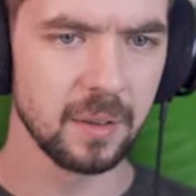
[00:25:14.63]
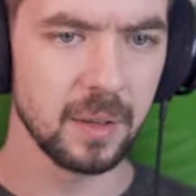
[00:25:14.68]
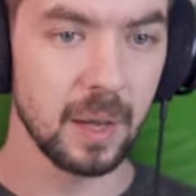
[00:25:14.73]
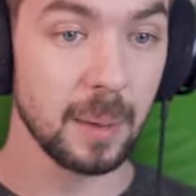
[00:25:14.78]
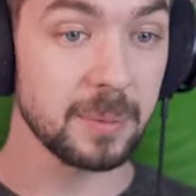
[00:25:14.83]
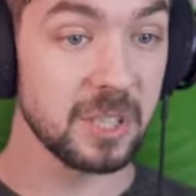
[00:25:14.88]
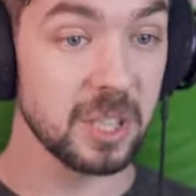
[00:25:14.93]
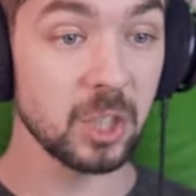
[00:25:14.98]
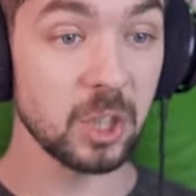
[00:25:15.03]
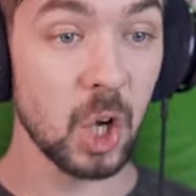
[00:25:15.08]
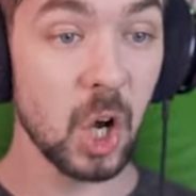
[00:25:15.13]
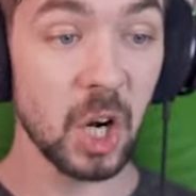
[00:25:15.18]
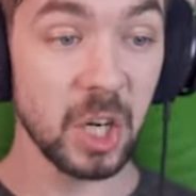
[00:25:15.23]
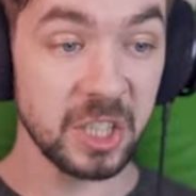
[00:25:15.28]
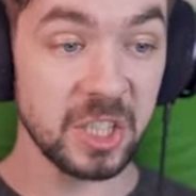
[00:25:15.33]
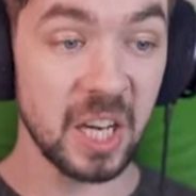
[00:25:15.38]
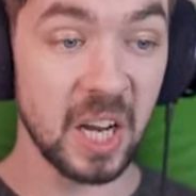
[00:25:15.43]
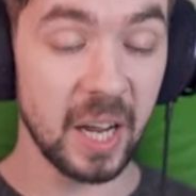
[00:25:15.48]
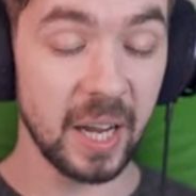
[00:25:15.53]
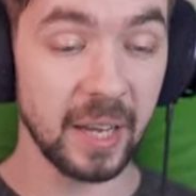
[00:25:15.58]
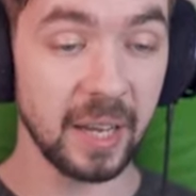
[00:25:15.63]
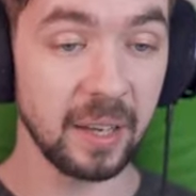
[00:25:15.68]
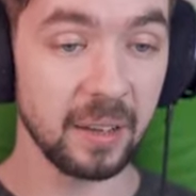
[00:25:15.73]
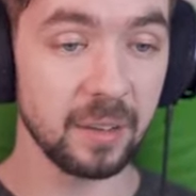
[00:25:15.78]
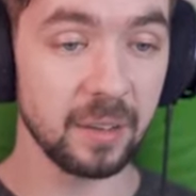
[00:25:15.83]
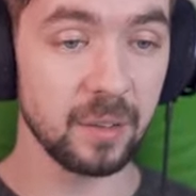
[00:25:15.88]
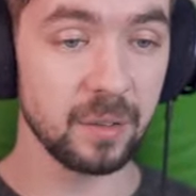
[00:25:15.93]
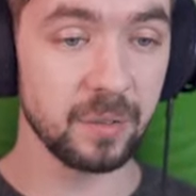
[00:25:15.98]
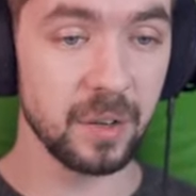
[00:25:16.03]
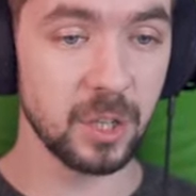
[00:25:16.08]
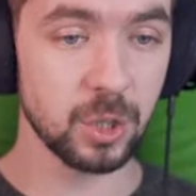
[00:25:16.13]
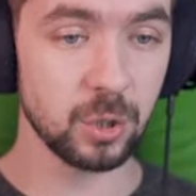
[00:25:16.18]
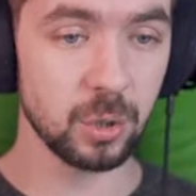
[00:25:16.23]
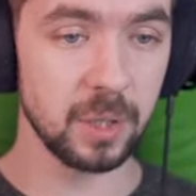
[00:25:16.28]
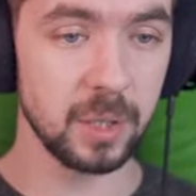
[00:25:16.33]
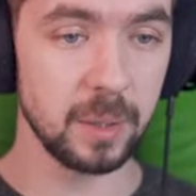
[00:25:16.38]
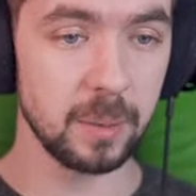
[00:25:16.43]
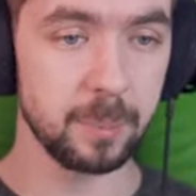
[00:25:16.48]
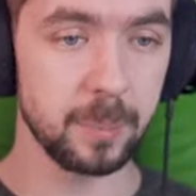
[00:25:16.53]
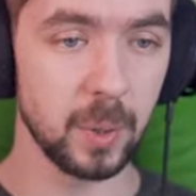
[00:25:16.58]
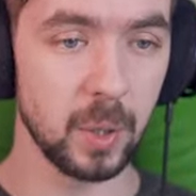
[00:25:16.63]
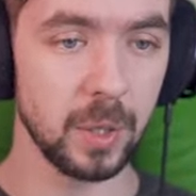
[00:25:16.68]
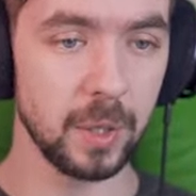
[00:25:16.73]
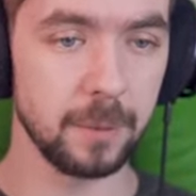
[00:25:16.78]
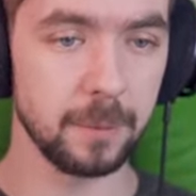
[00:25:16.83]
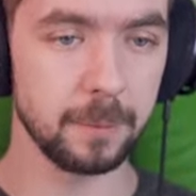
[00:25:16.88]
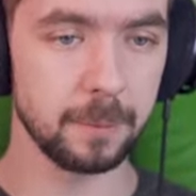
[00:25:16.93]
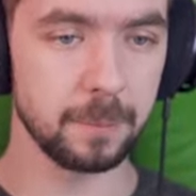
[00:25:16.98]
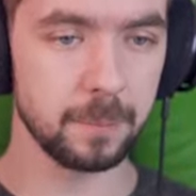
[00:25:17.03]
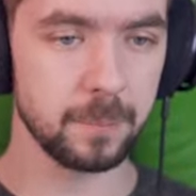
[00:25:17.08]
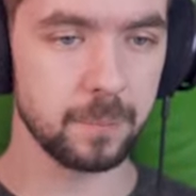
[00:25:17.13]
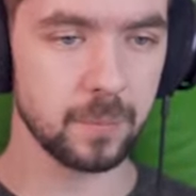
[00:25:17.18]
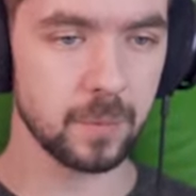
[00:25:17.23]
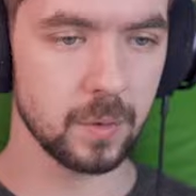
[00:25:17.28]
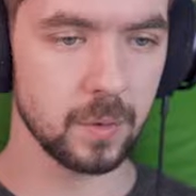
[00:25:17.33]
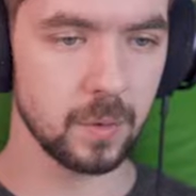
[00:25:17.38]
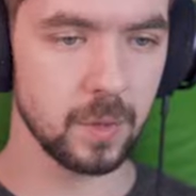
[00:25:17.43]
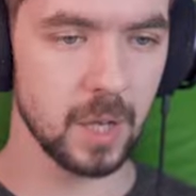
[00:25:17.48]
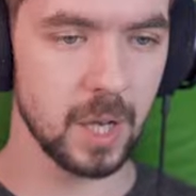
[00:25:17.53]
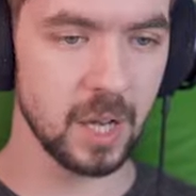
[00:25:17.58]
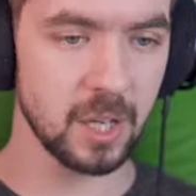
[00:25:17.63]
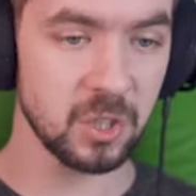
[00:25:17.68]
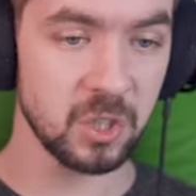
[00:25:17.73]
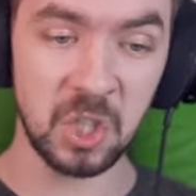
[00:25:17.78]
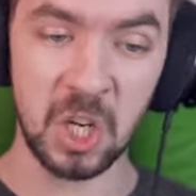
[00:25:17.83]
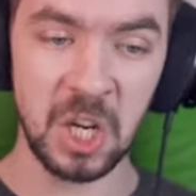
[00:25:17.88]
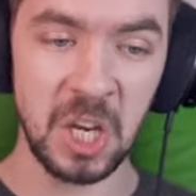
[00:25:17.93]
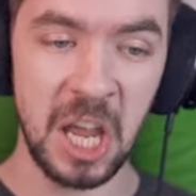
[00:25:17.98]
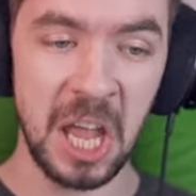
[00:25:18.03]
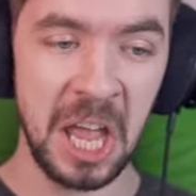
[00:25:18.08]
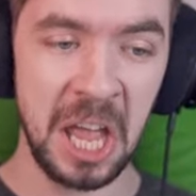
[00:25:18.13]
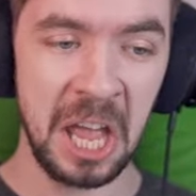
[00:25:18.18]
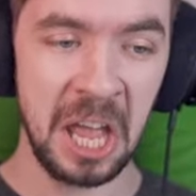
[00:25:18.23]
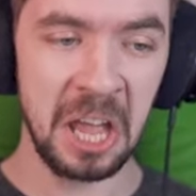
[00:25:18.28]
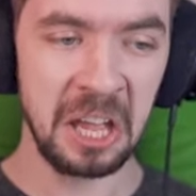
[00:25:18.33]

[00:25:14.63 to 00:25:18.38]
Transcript: I'm still gonna die eventually, but not today.